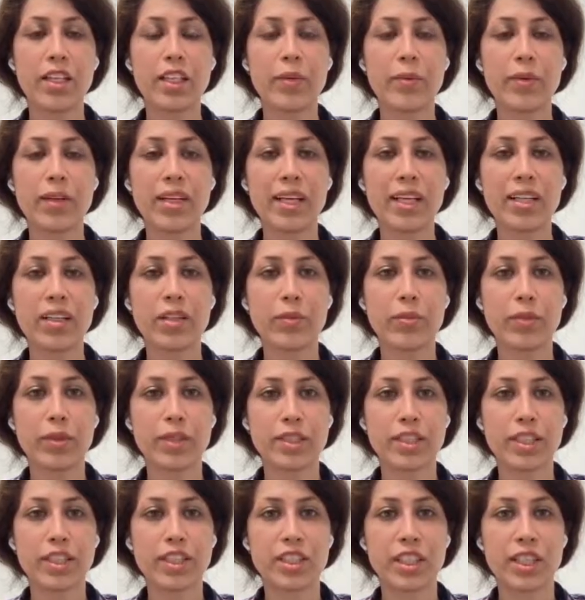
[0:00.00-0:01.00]
The plaque
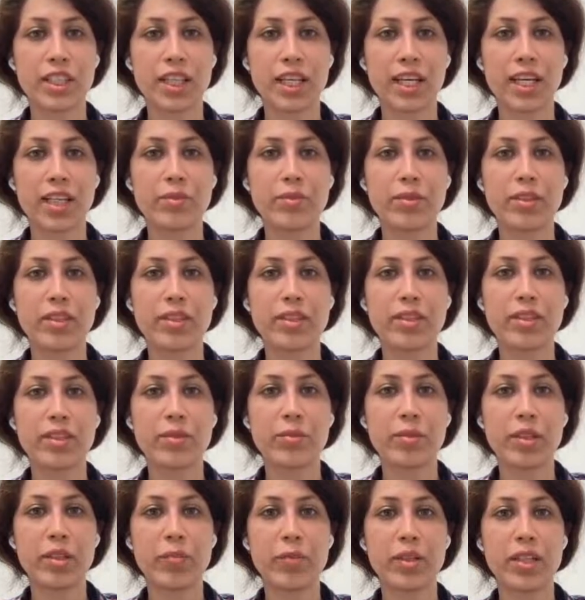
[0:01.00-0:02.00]
composition can be
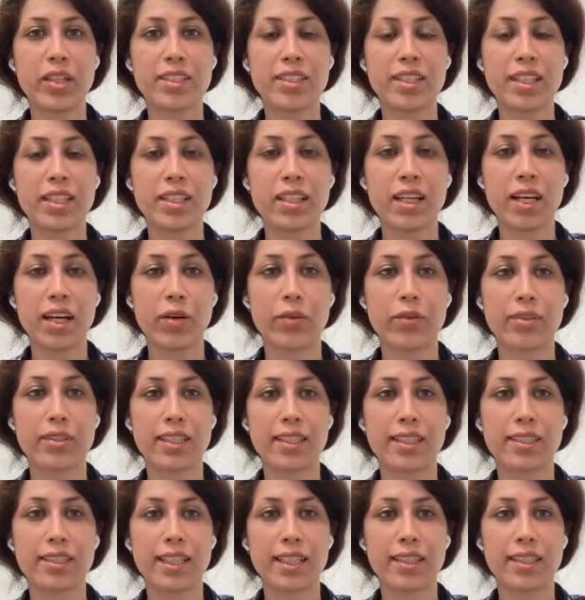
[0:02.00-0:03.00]
determined by cell count
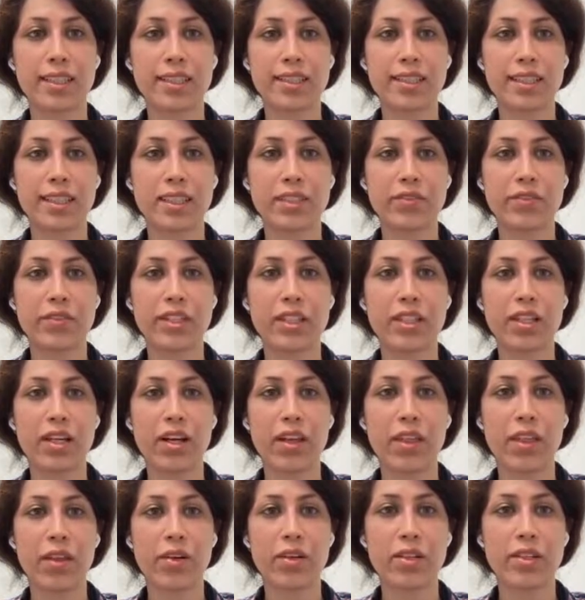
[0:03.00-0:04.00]
statistics within
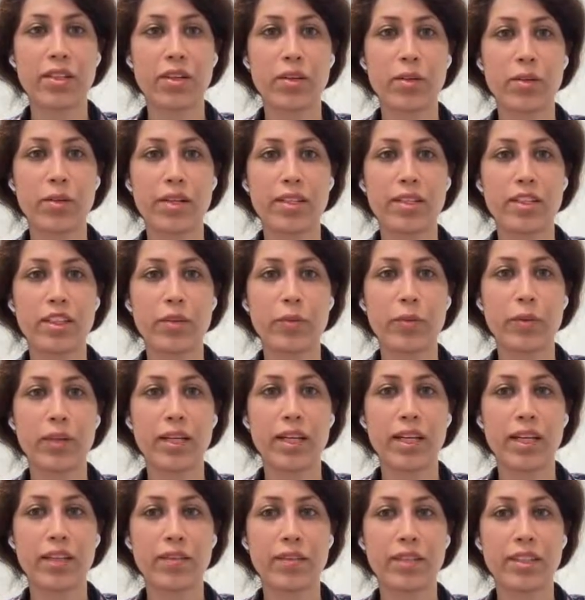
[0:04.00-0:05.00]
atherosclerotic
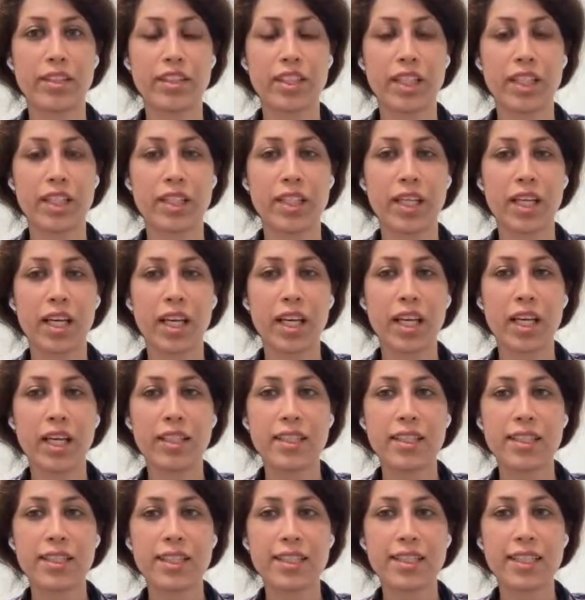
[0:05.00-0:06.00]
plaque lesion.
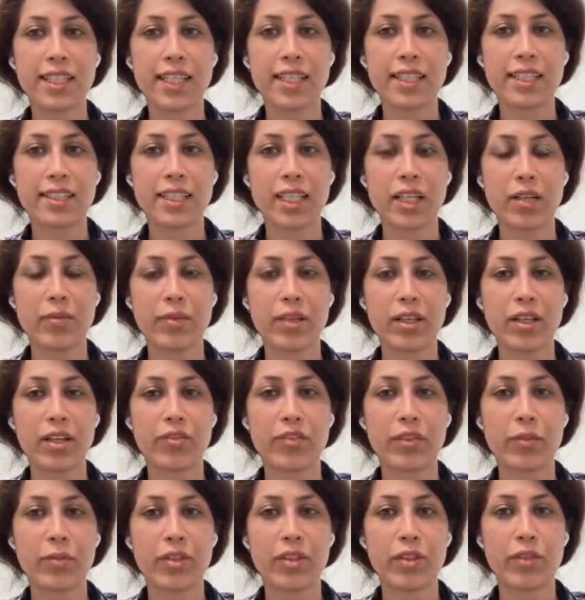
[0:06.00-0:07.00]
This is an example
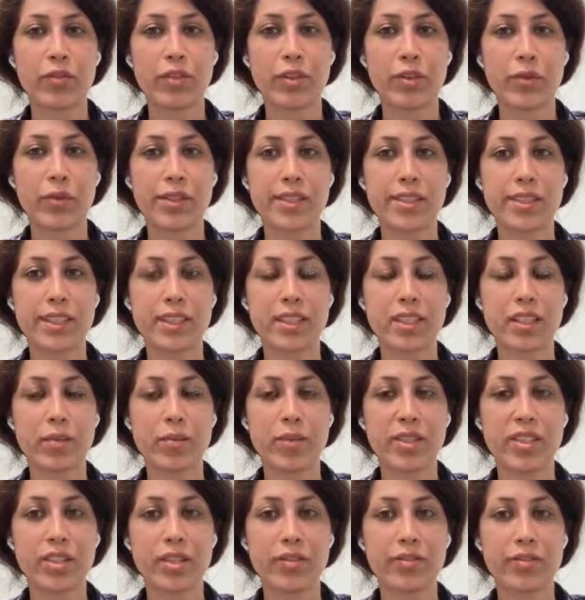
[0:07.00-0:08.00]
of immunofluorescent
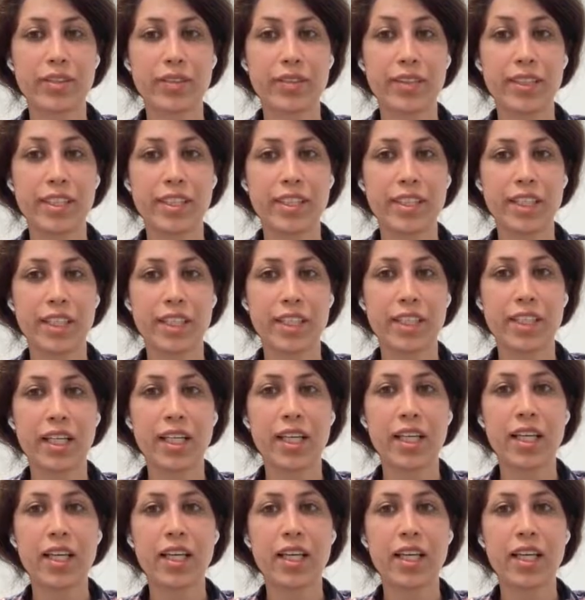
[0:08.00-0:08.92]
image of the lesion.